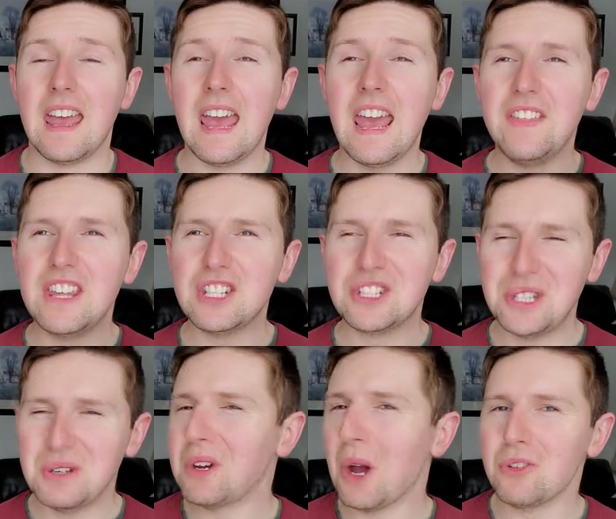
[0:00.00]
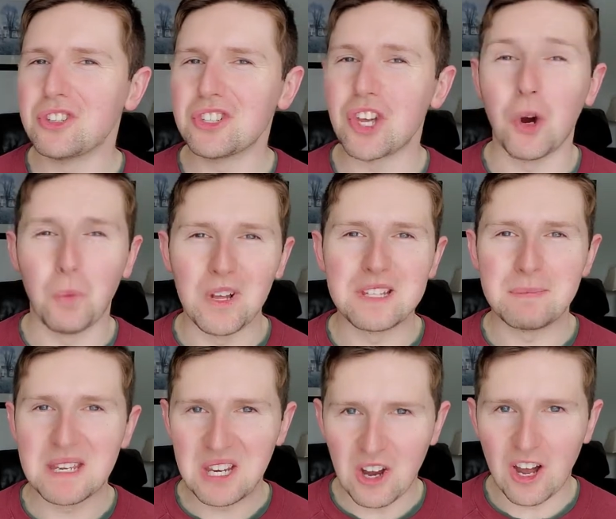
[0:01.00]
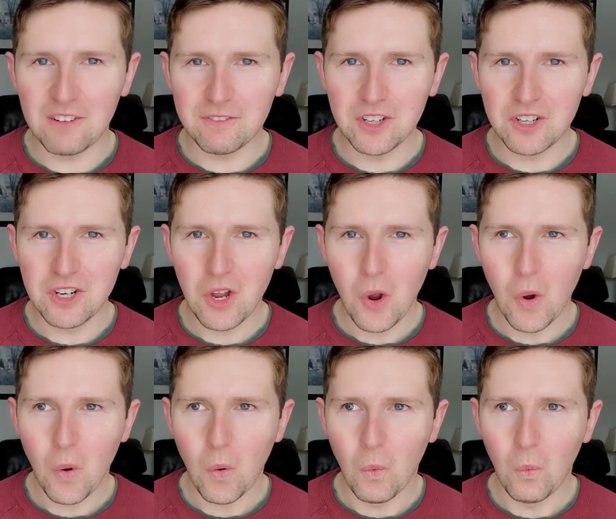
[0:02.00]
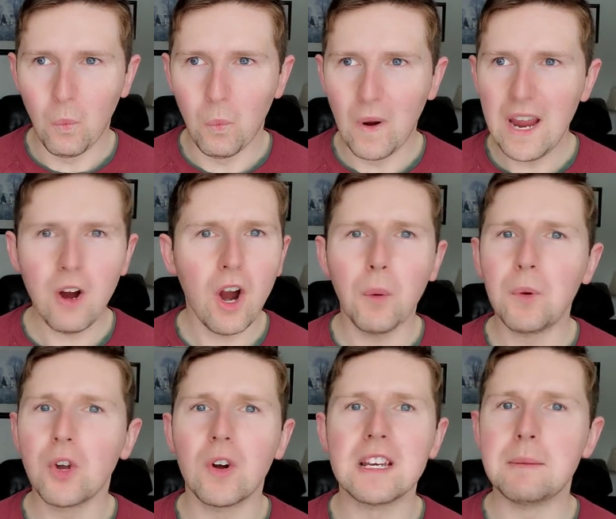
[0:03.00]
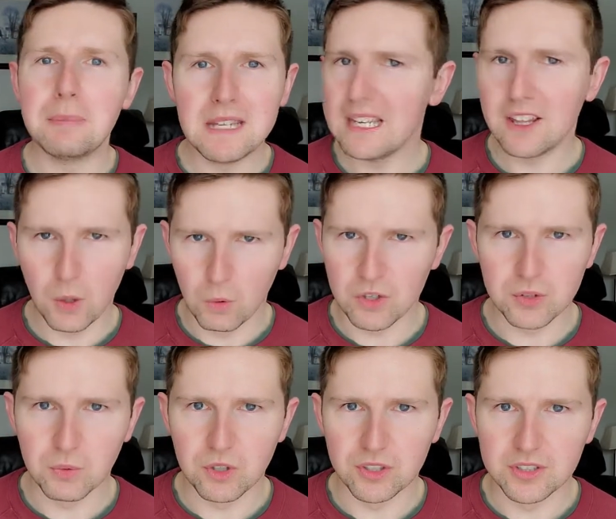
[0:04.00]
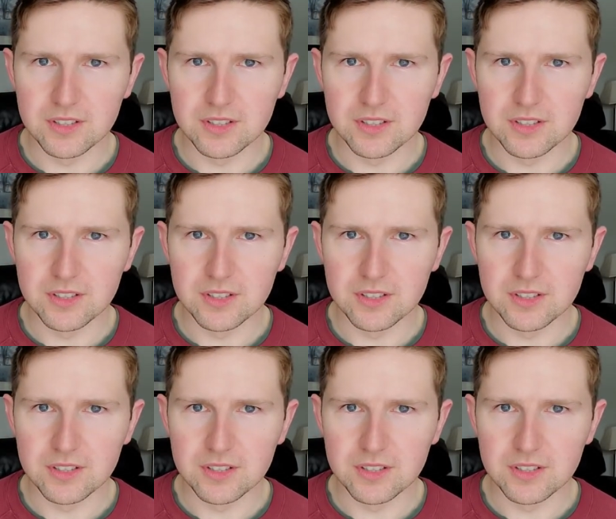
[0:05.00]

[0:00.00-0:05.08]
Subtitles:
and these new coaches are what's being offered, where are we going to be in the horse world?